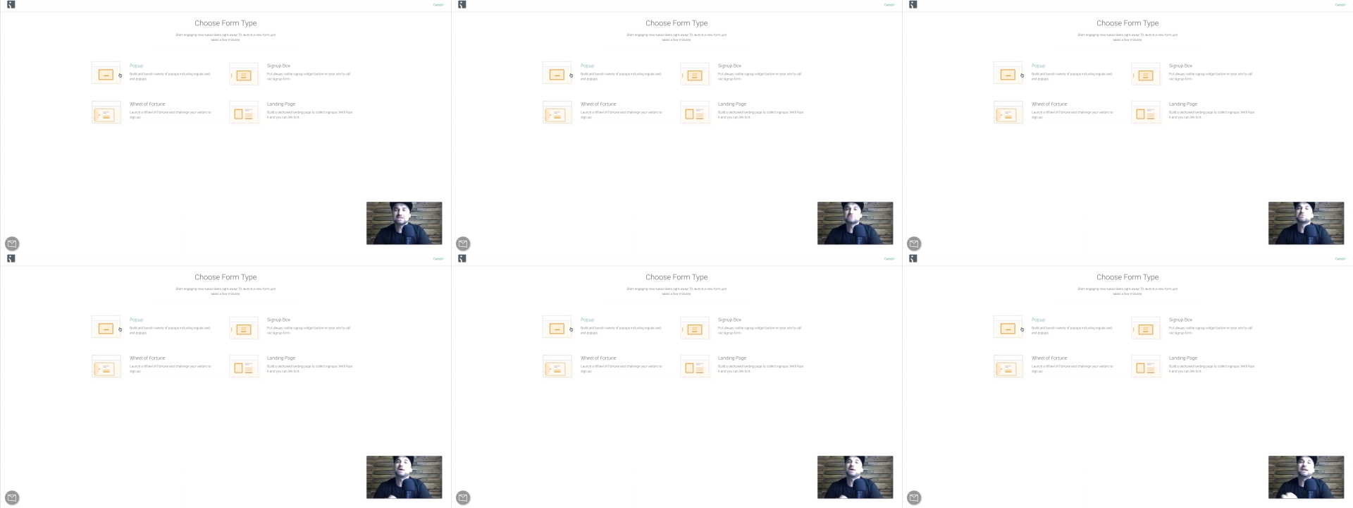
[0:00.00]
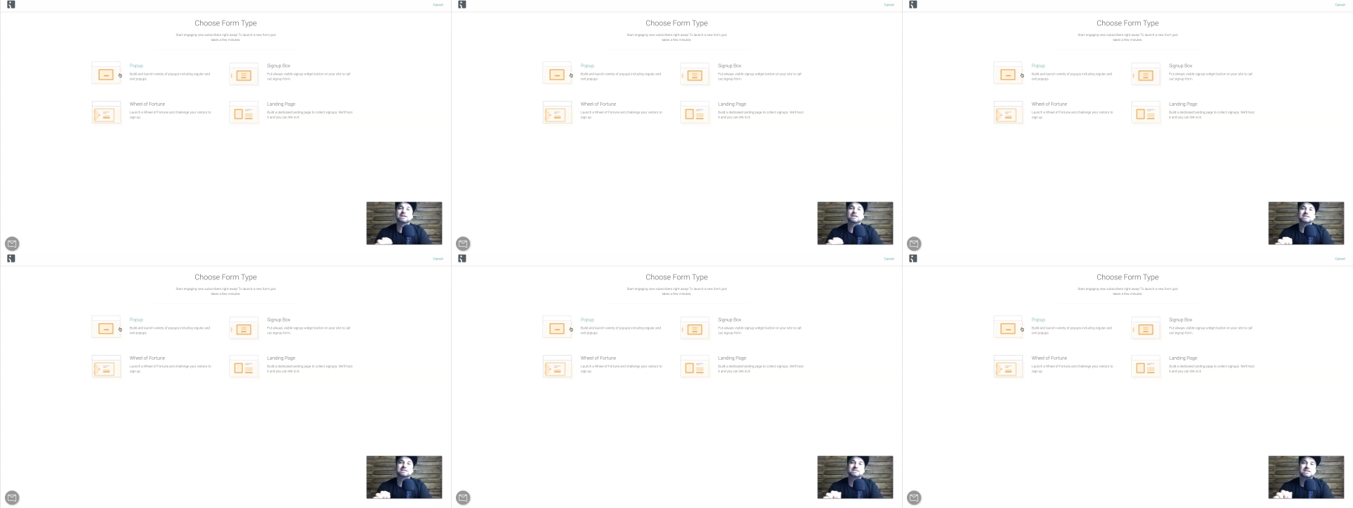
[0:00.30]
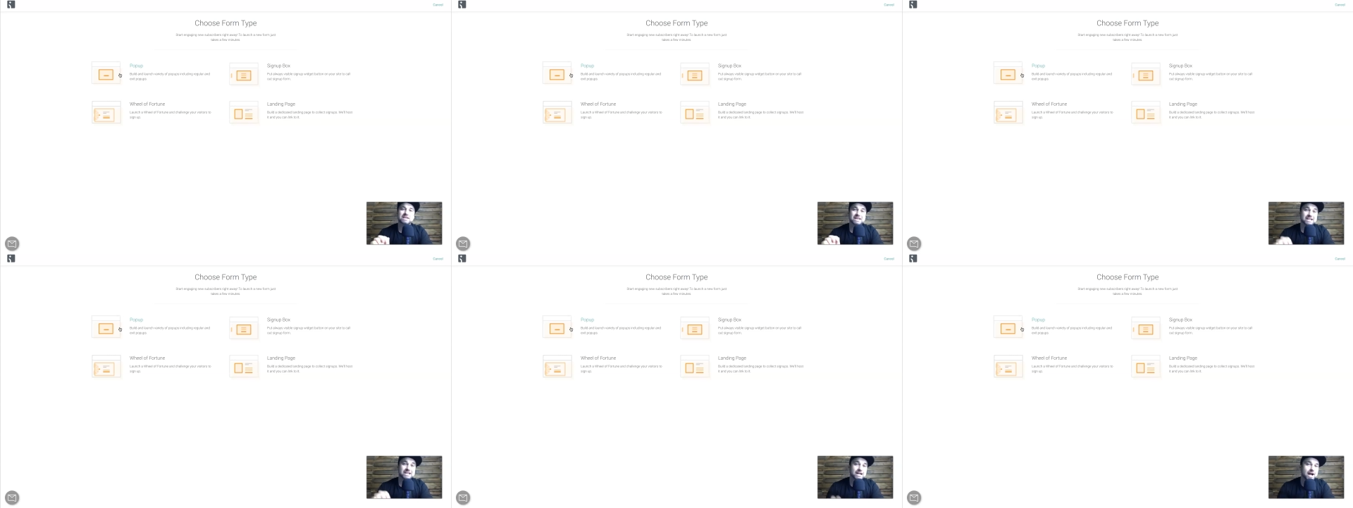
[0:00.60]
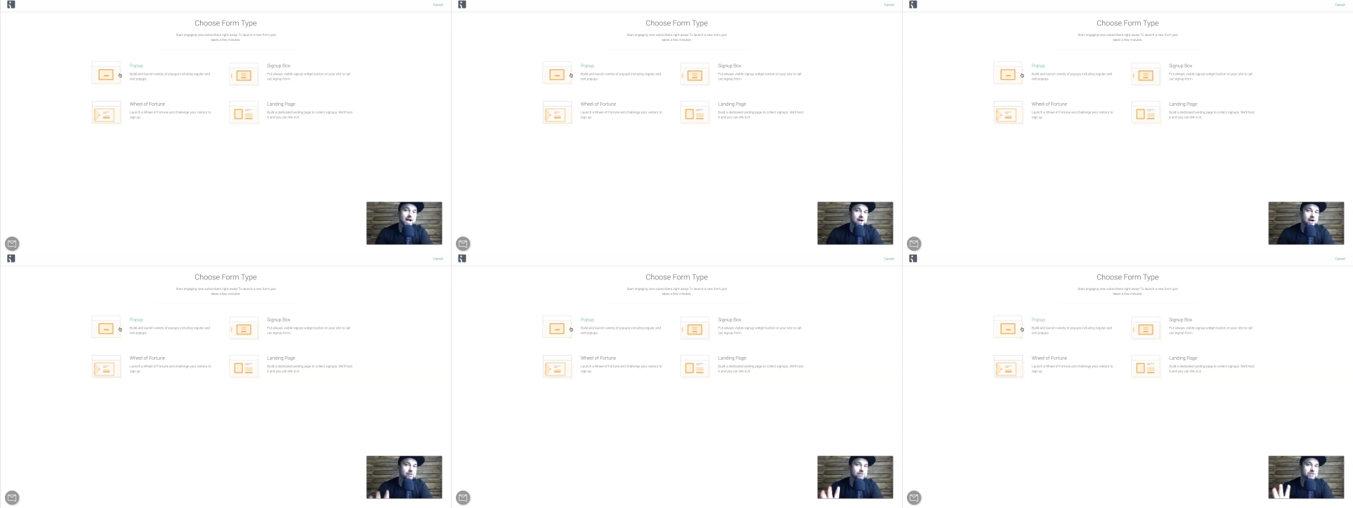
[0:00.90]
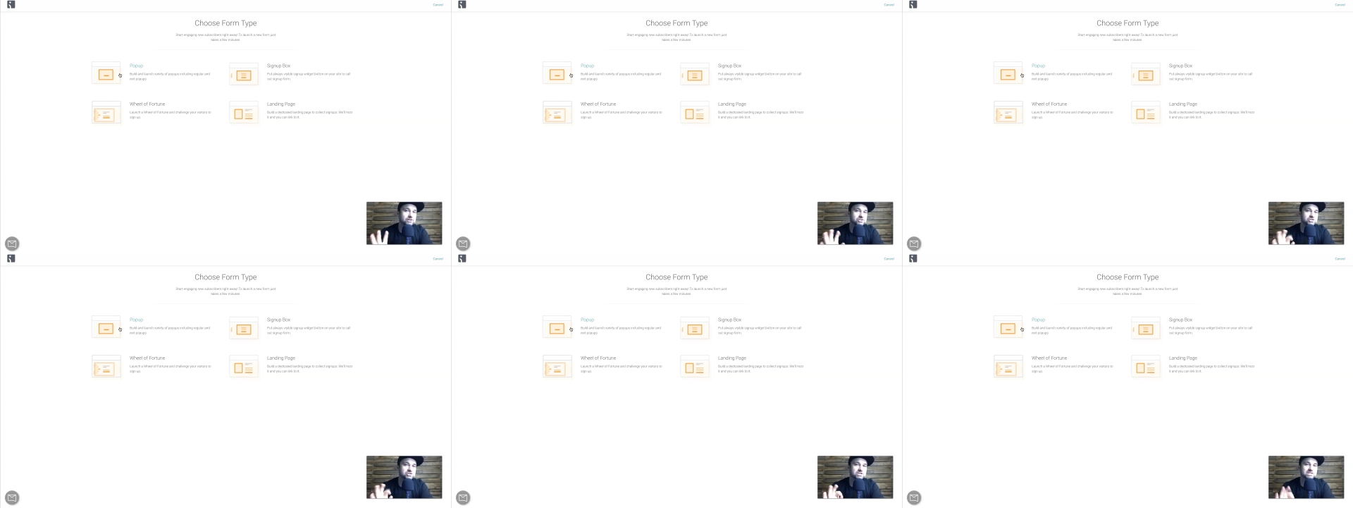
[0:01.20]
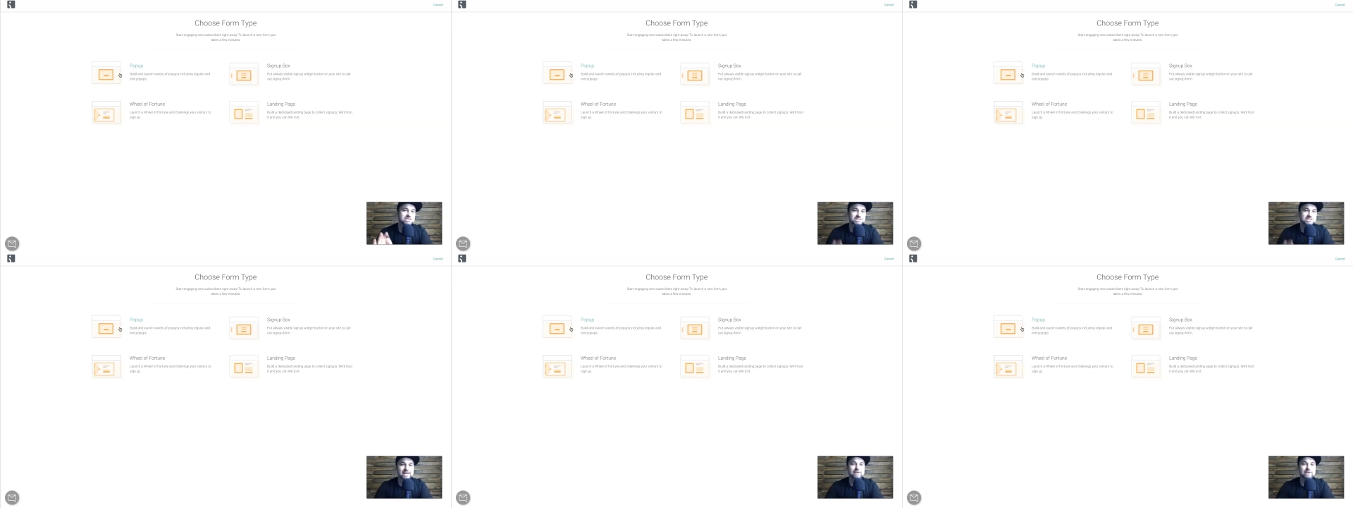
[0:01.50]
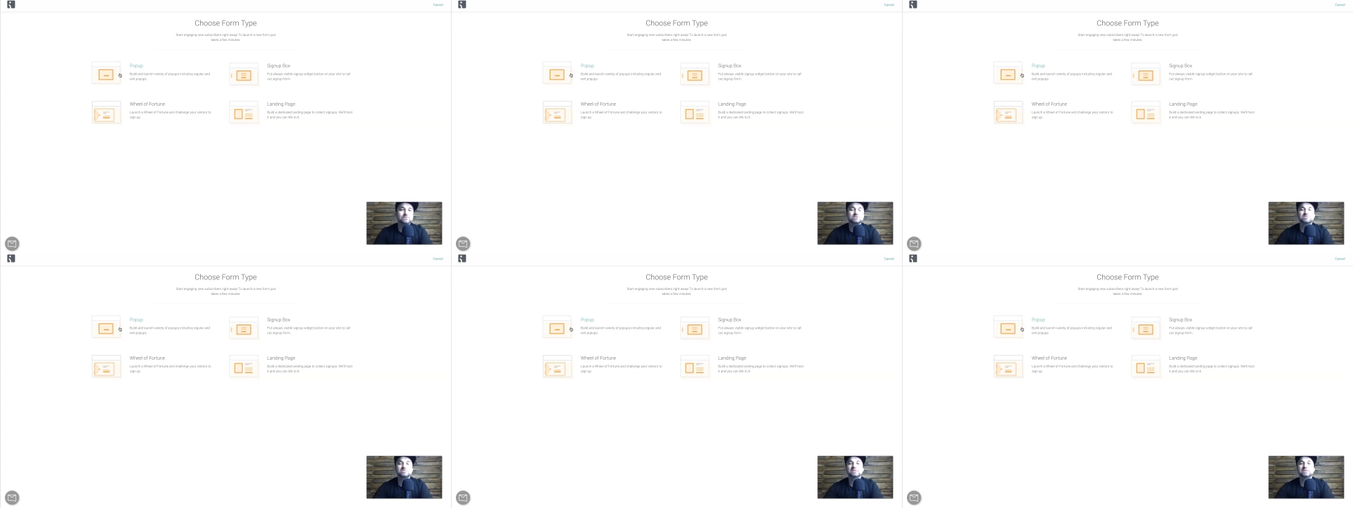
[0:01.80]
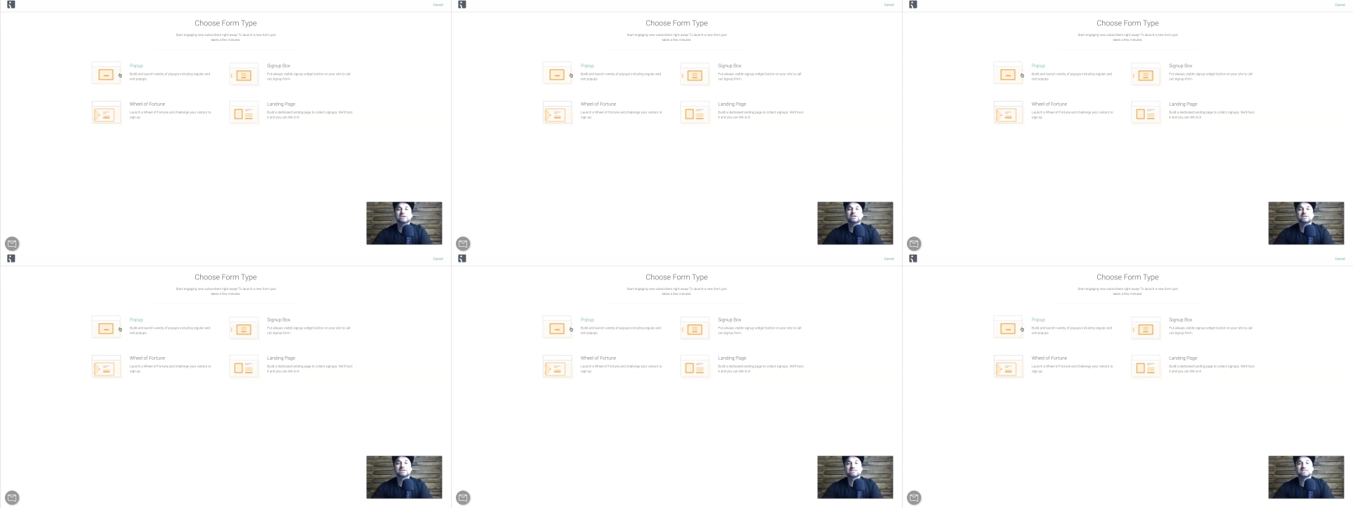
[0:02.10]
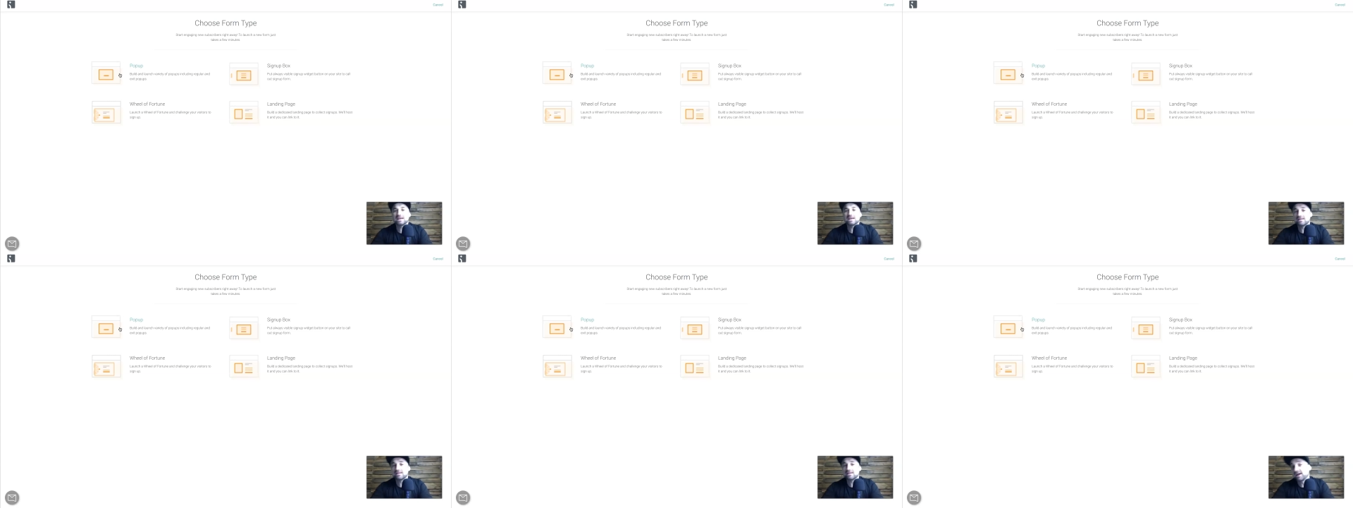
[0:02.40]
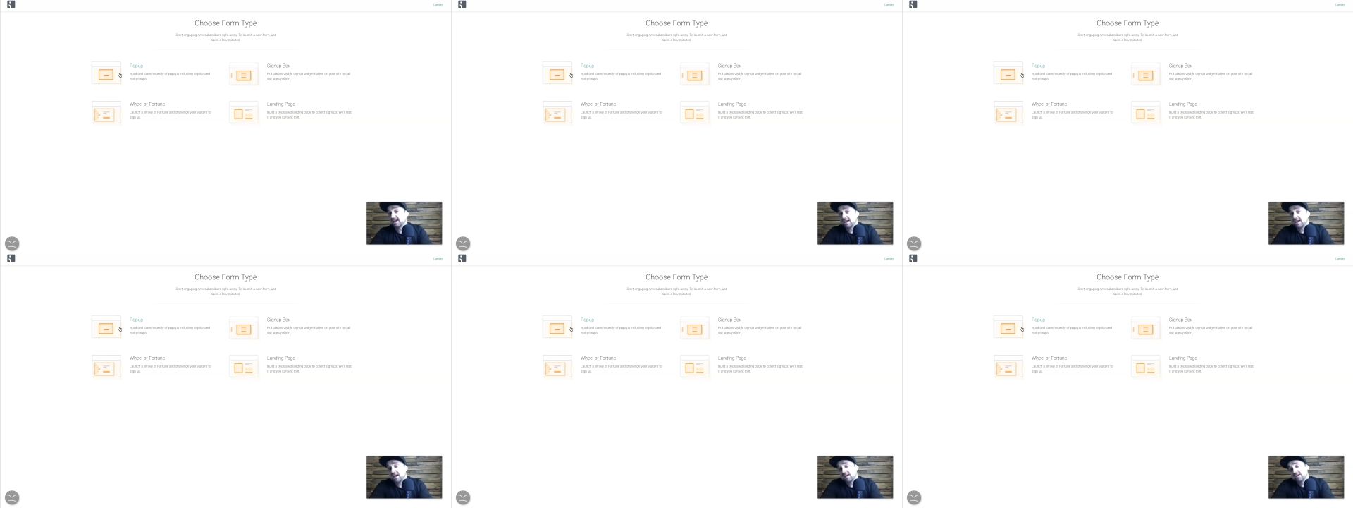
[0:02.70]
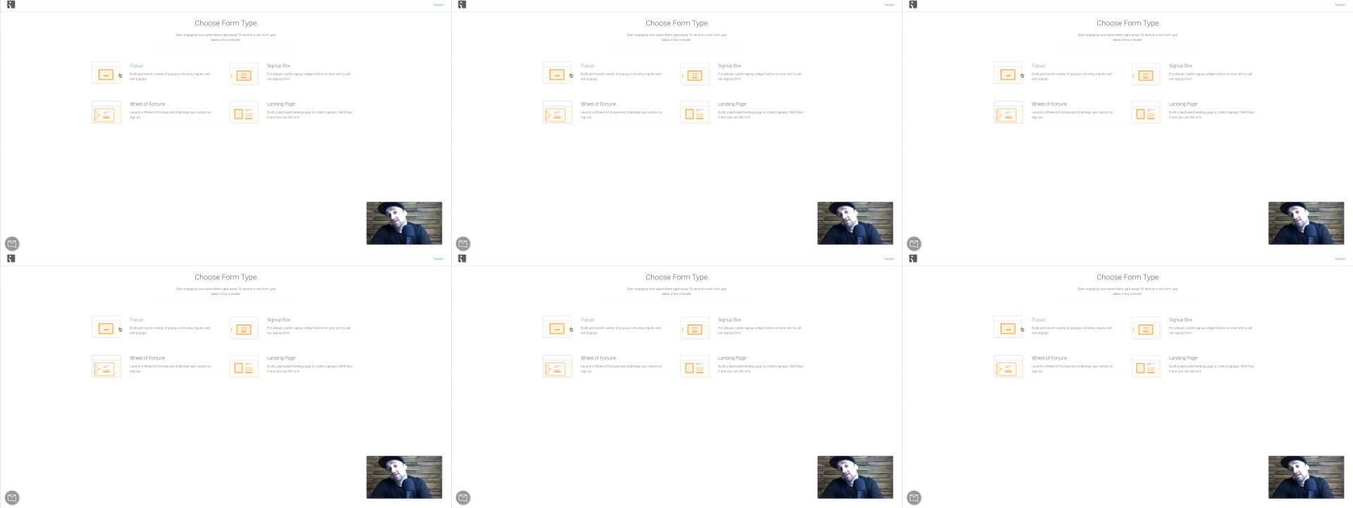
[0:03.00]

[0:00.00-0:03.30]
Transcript: Nobody's mouth can be seen.